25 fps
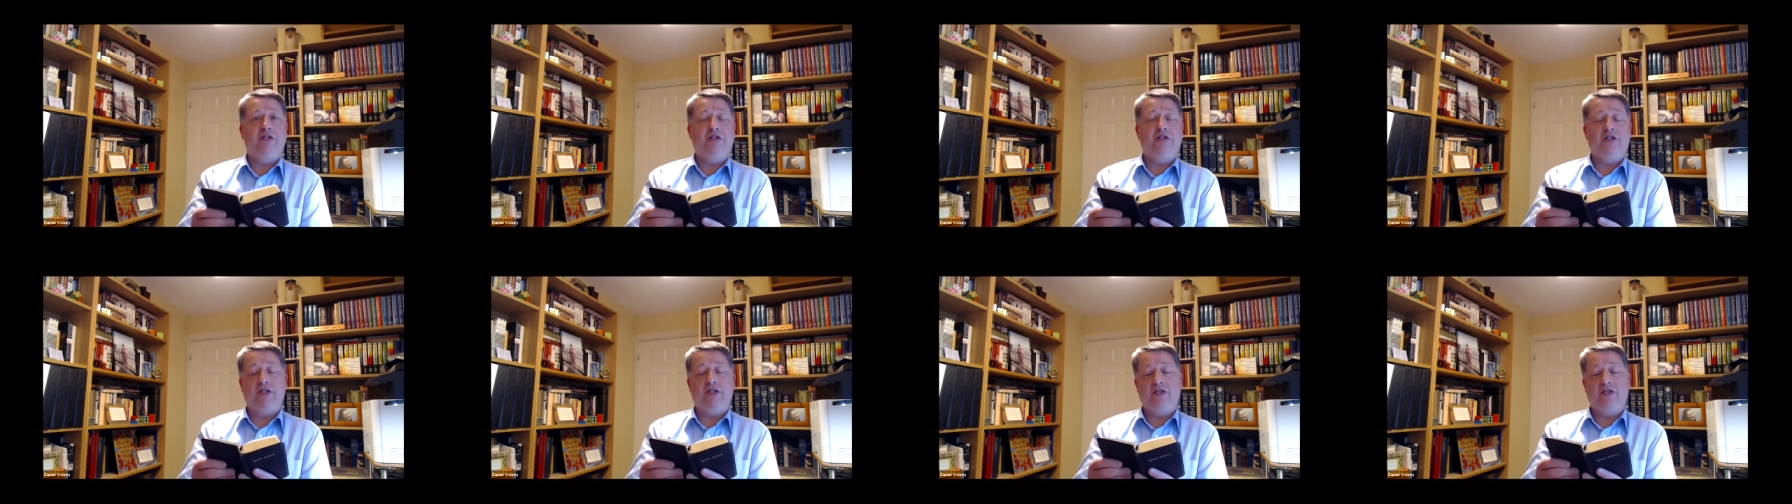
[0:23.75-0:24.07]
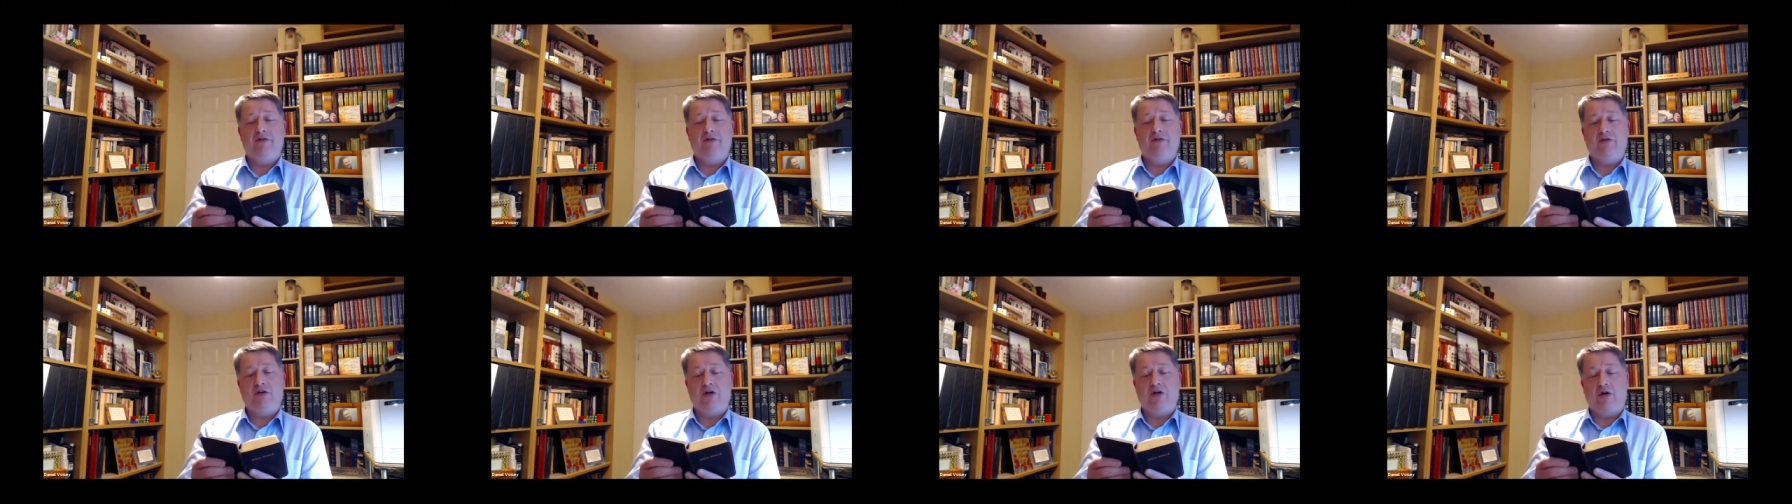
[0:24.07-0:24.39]
city
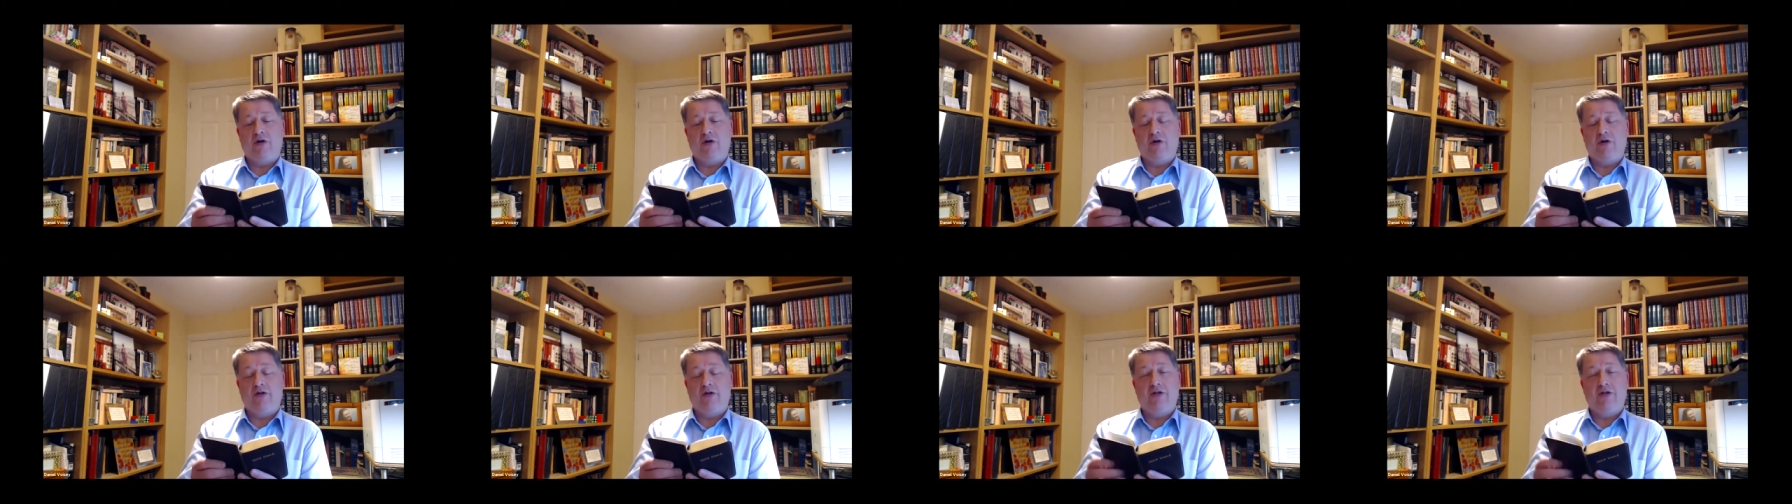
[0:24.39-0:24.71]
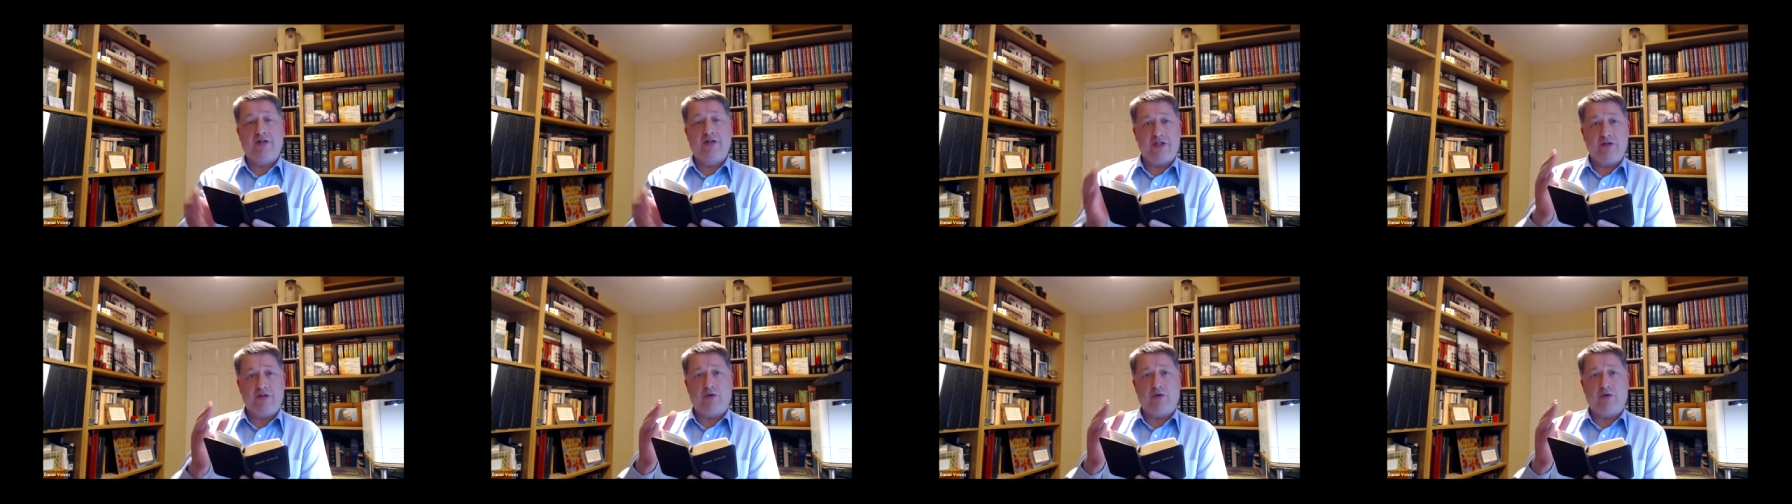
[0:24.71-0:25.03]
of Corinth. And
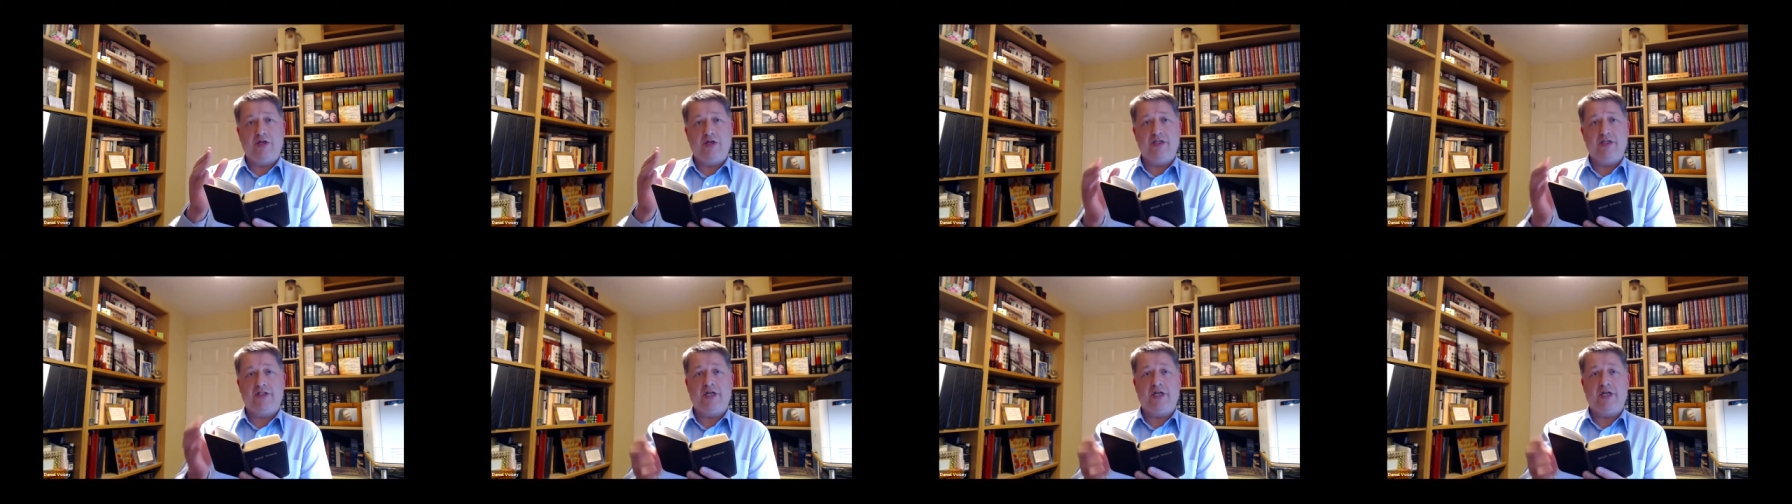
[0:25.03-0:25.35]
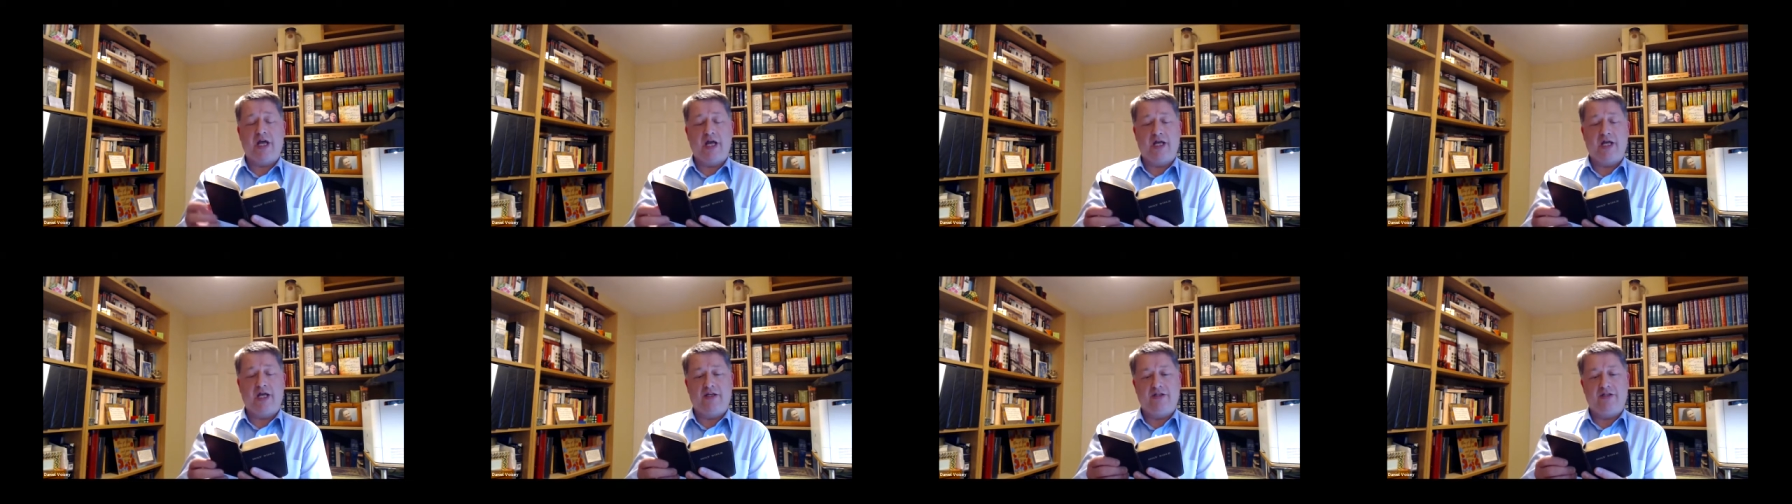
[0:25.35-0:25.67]
this is what he
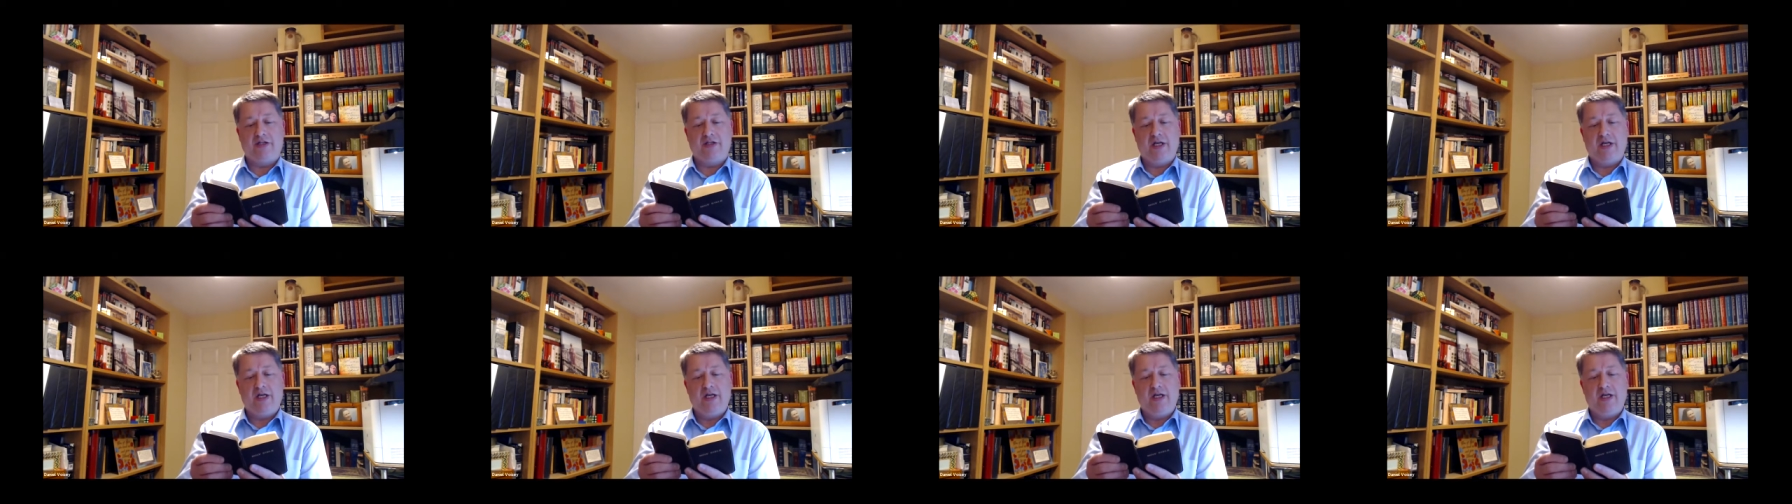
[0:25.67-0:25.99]
says